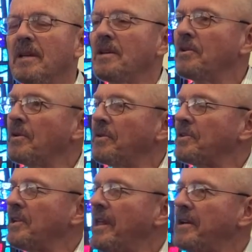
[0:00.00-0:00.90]
You know,
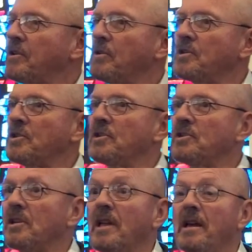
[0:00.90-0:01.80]
there's a lot of
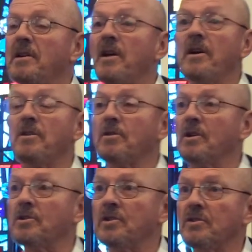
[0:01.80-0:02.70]
Christians and a lot of
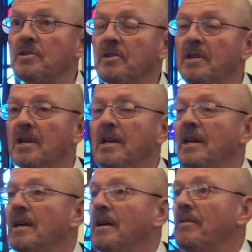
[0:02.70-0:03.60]
non-Christians
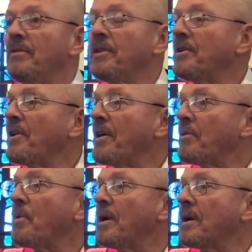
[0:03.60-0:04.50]
that are not
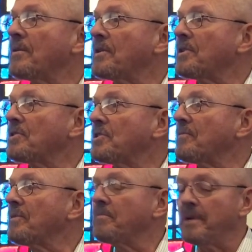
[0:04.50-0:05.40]
aware that they're
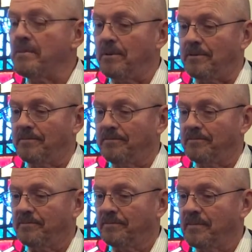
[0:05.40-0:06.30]
sinful people.
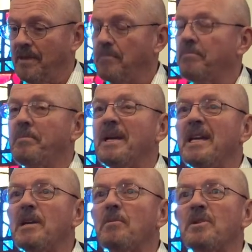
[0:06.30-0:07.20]

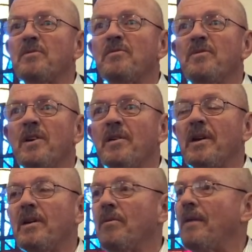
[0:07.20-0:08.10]
Peter was
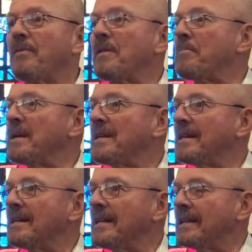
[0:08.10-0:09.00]
right from the
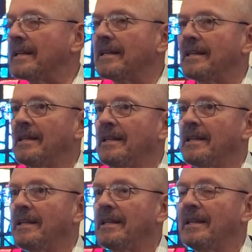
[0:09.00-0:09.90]
beginning,
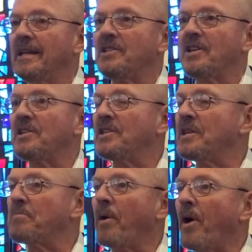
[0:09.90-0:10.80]
he said,
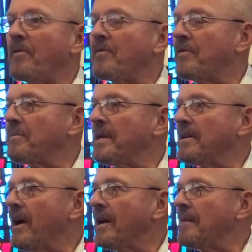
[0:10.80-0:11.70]
depart from me,
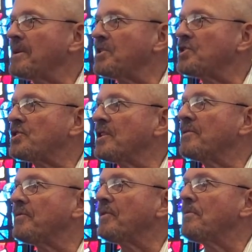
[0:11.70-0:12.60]
God, I'm a
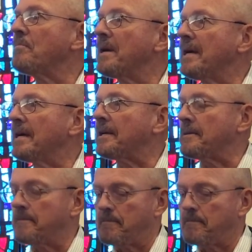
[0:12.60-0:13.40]
sinful man.